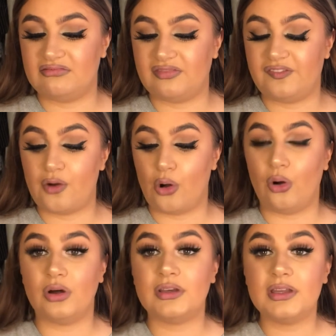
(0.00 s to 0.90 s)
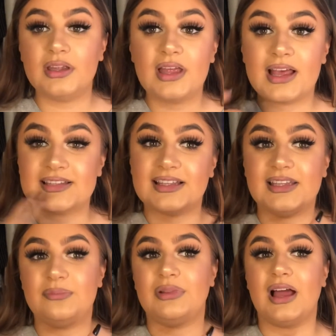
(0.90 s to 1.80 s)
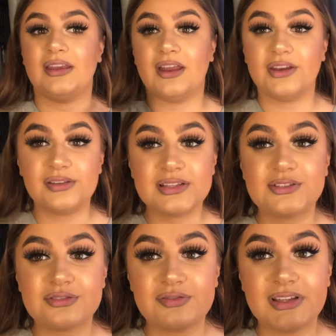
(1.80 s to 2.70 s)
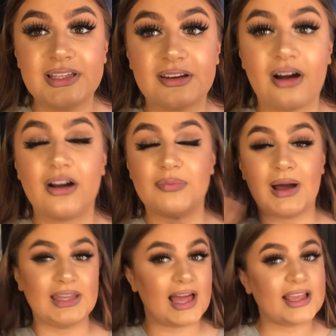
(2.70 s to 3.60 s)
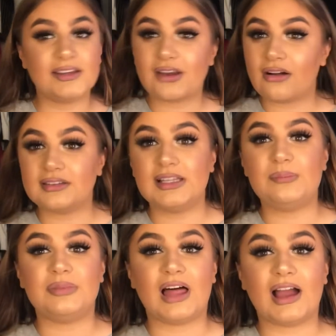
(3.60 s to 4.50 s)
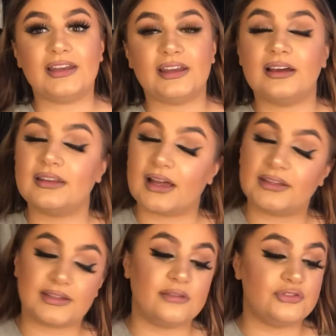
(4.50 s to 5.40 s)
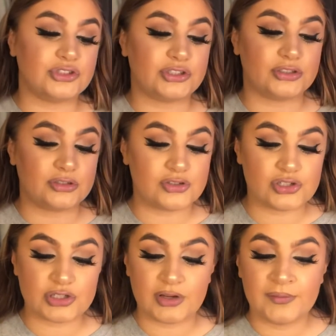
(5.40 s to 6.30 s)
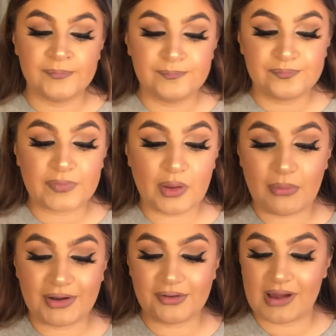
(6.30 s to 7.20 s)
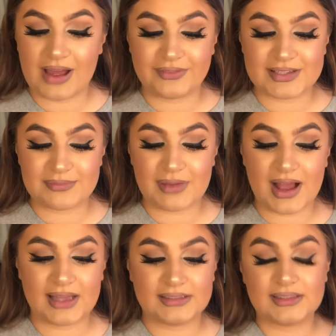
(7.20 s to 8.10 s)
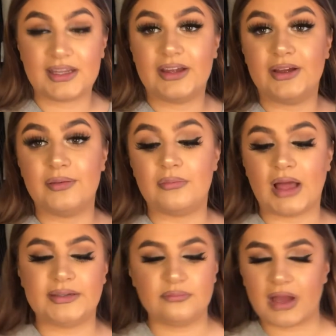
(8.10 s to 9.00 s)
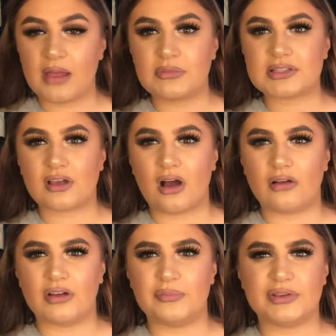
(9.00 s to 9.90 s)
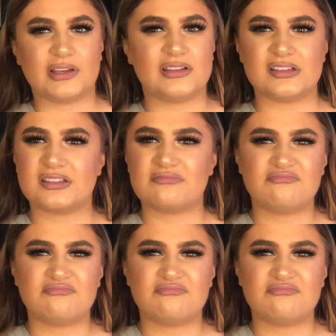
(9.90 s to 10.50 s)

Fawn as a lip liner. I know this looks really dark, but I like a dark lip liner. Like, don't judge. Why don't I have this in my hand? I didn't buy a mascara because